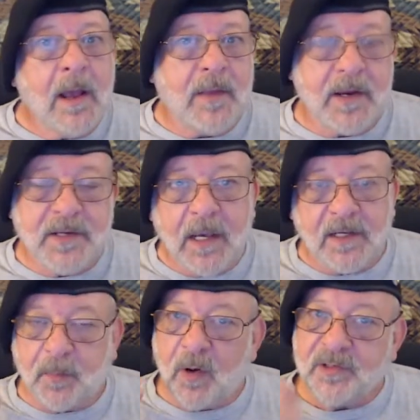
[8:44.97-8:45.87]
They take
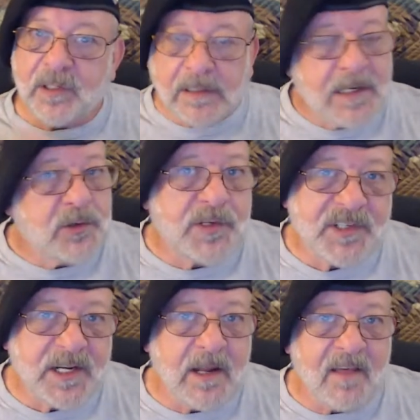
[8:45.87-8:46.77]
a personal
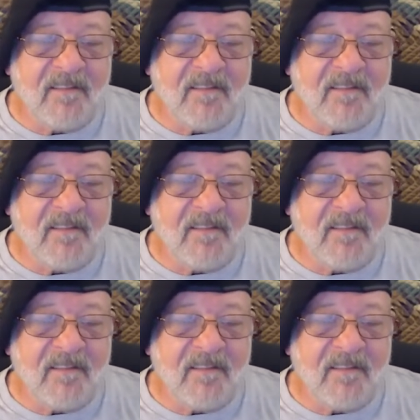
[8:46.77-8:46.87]
interest in the